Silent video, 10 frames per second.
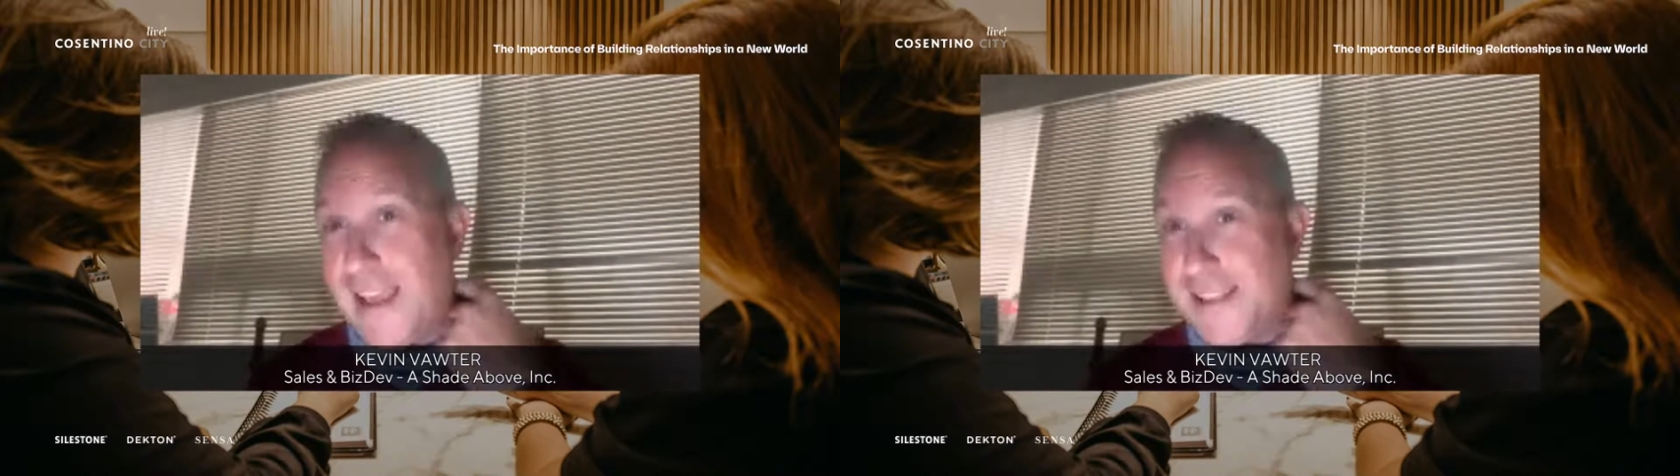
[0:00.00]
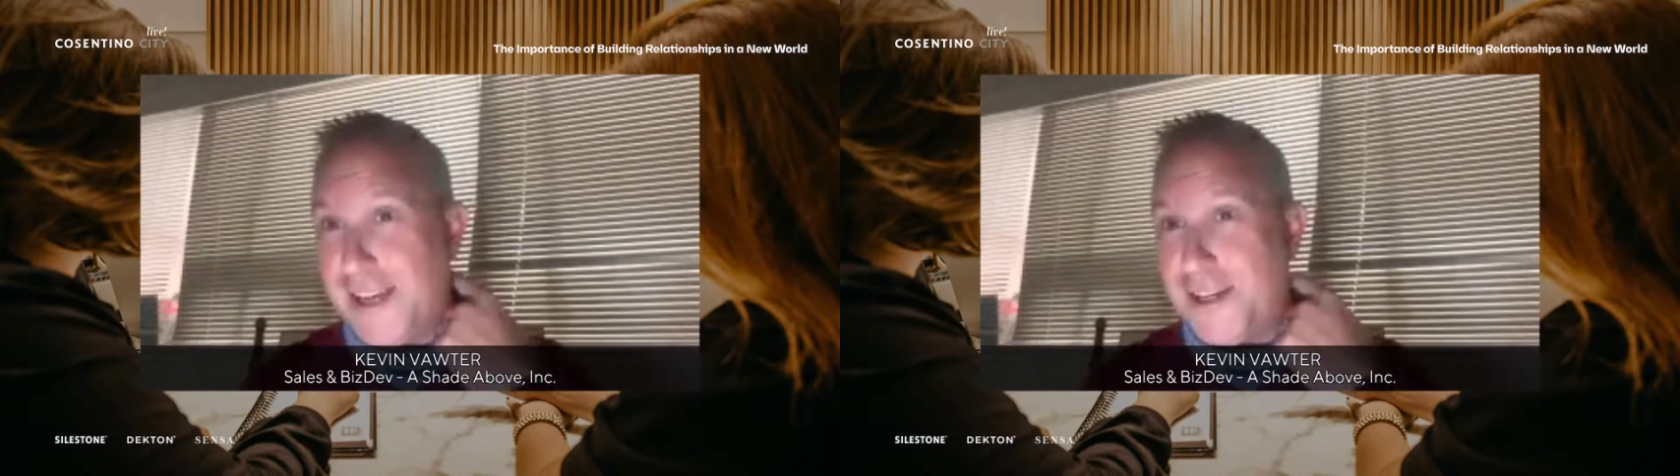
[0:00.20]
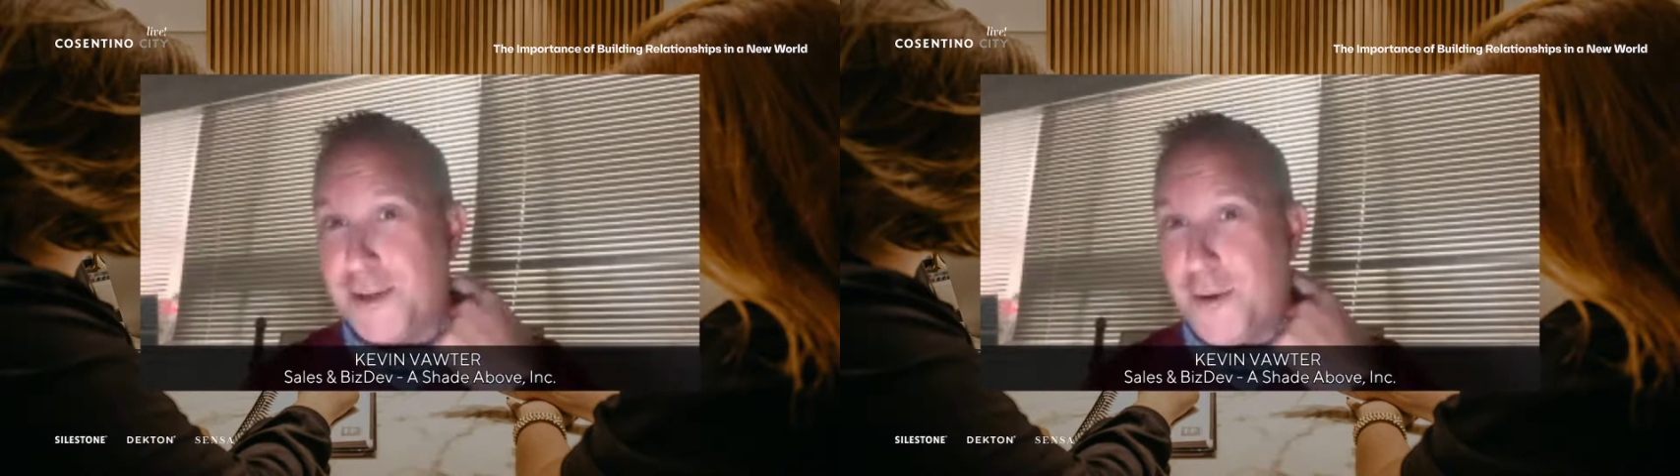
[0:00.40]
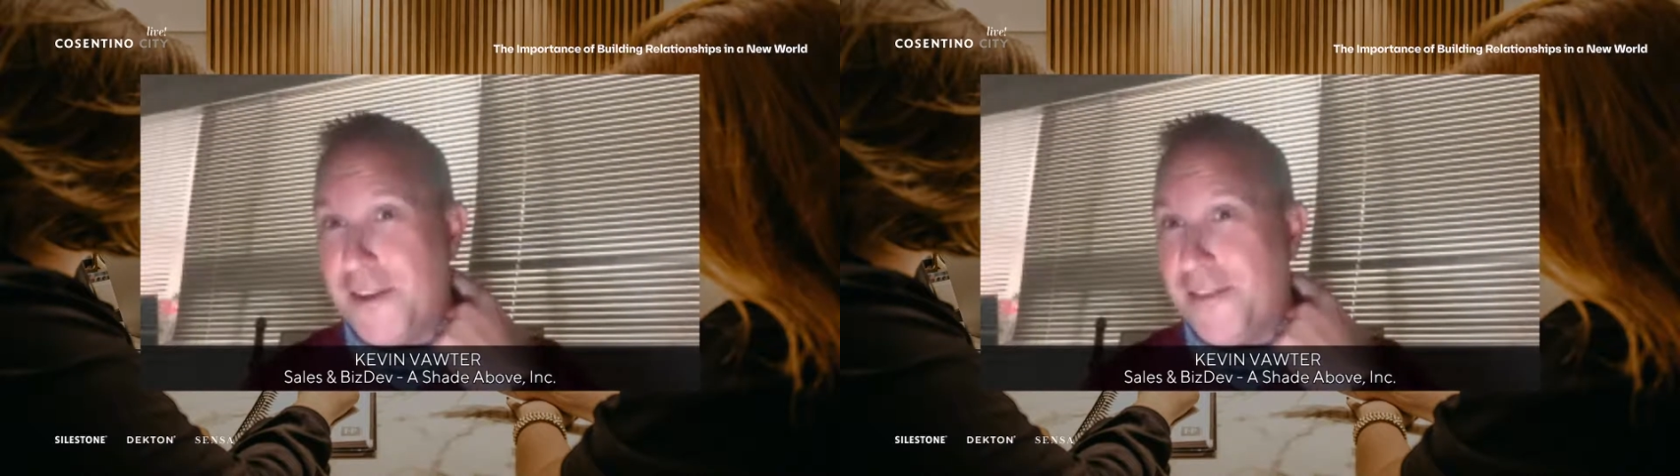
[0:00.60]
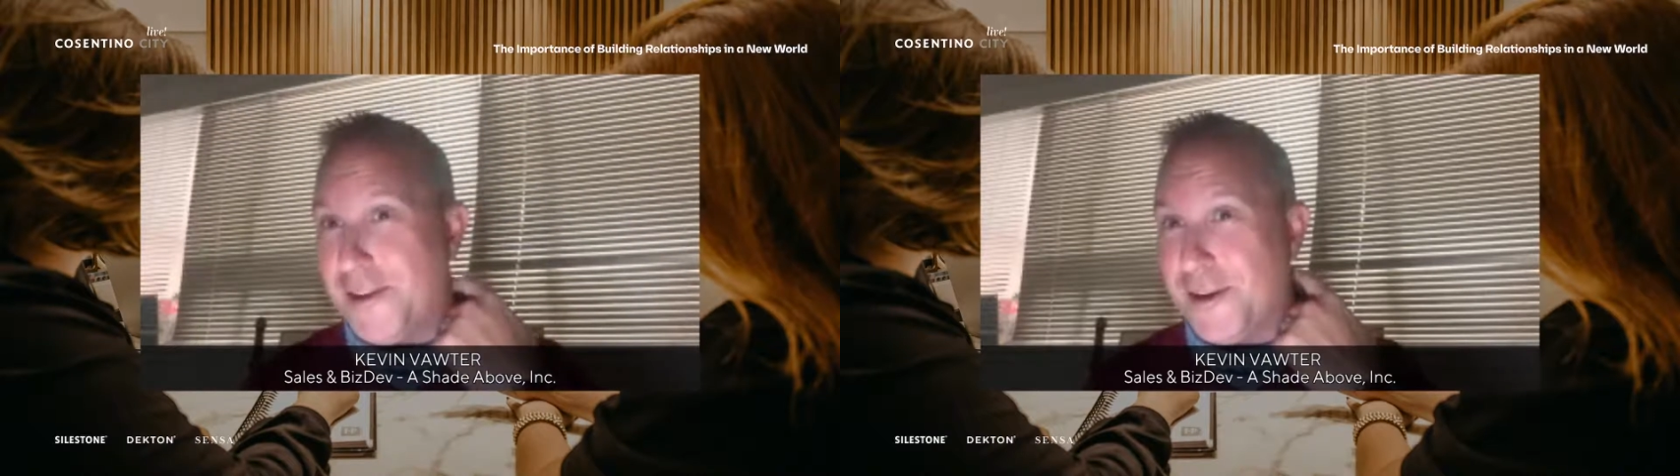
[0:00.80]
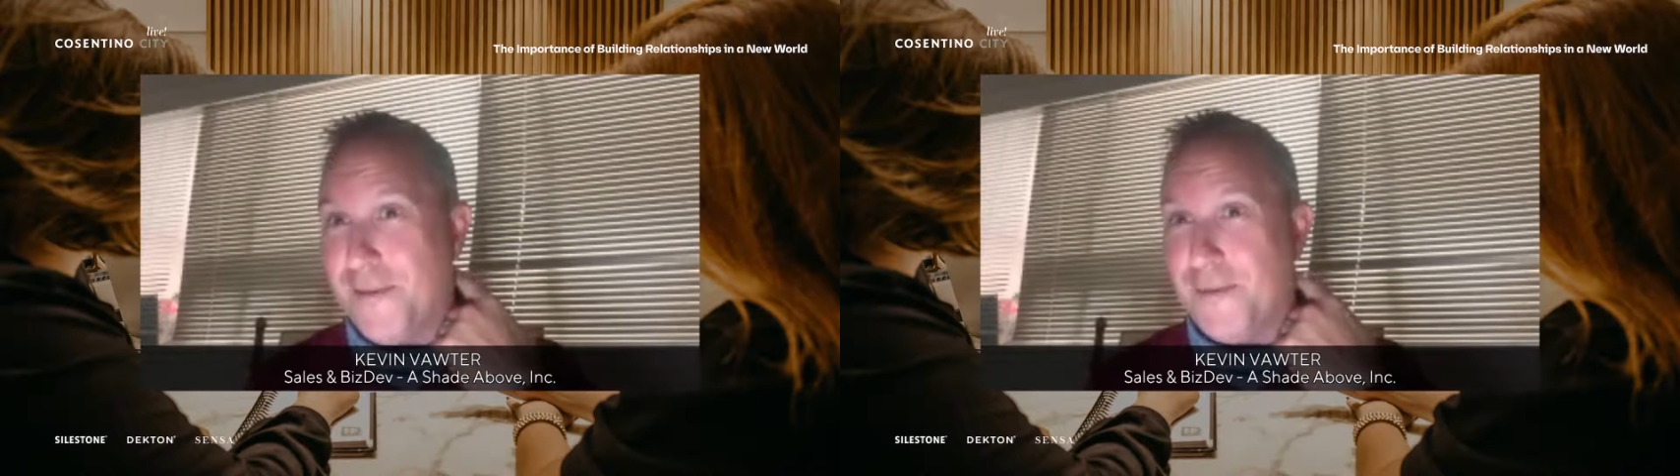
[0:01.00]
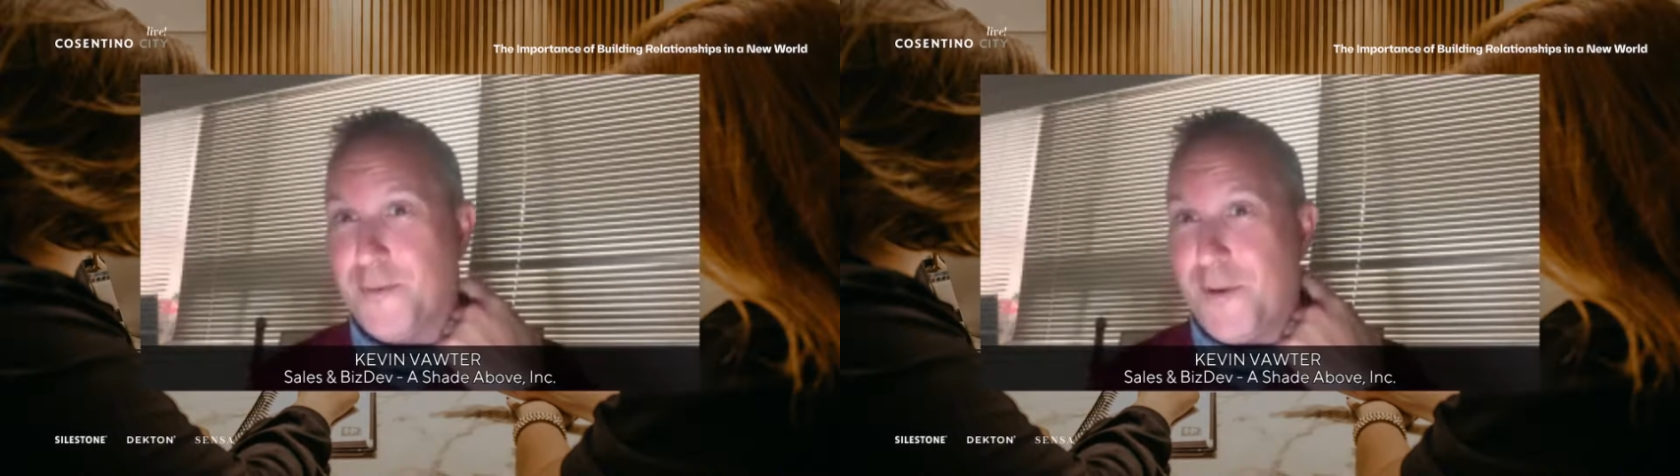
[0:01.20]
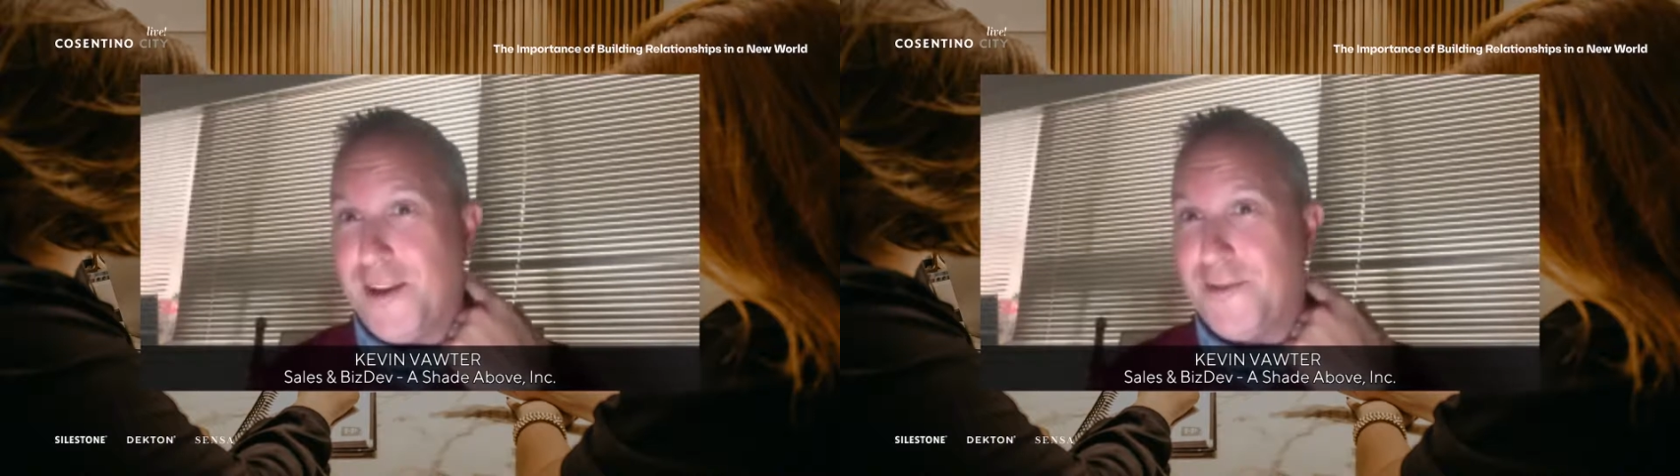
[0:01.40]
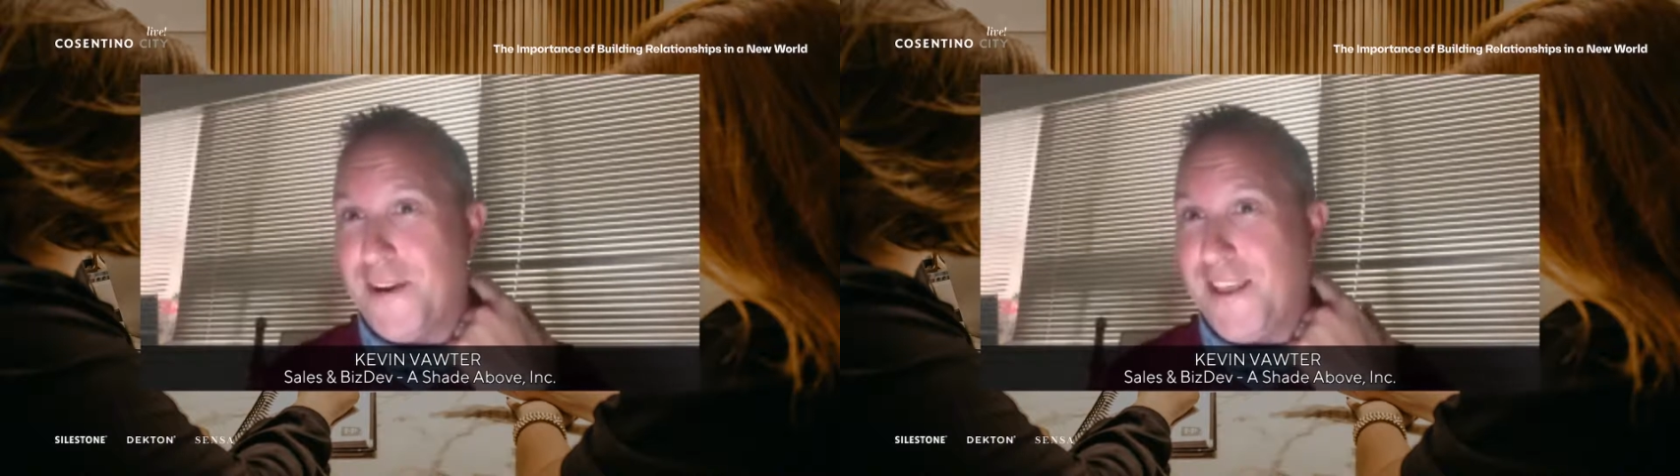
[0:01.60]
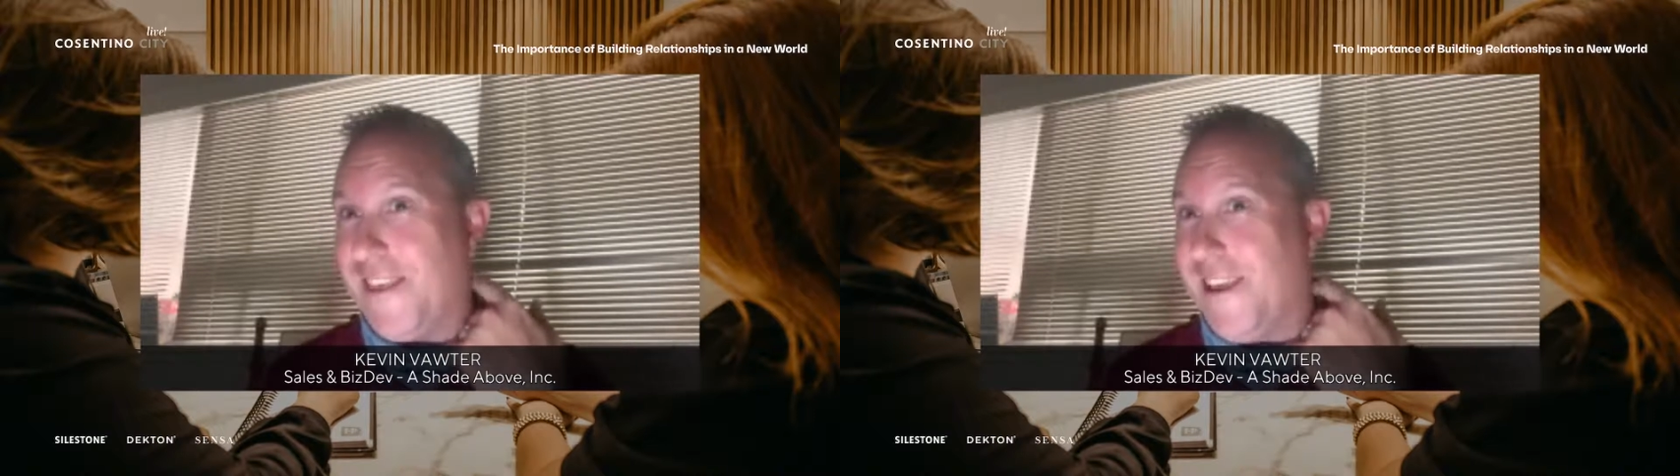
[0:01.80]
Yes, I just coined the term
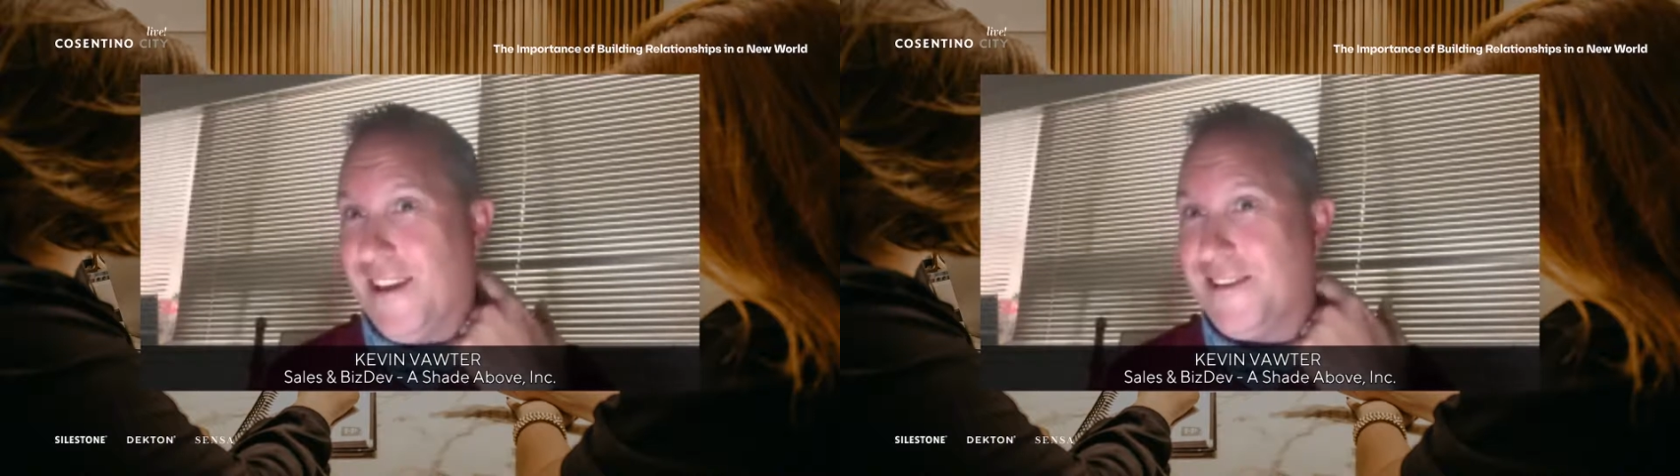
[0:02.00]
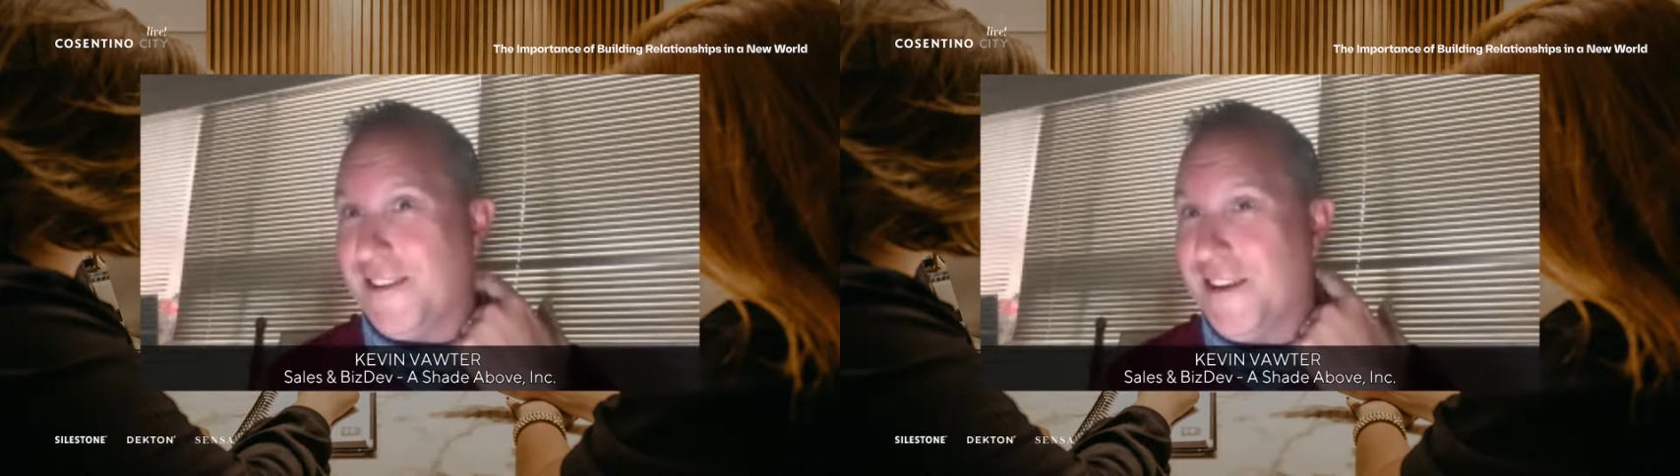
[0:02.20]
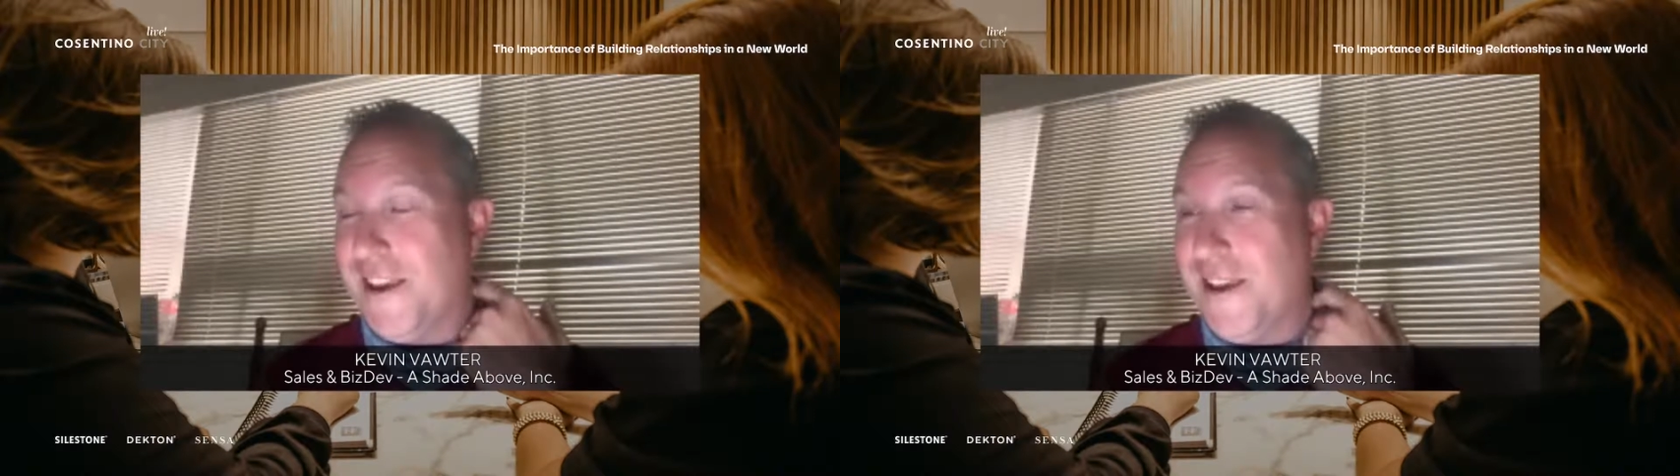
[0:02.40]
2020 things,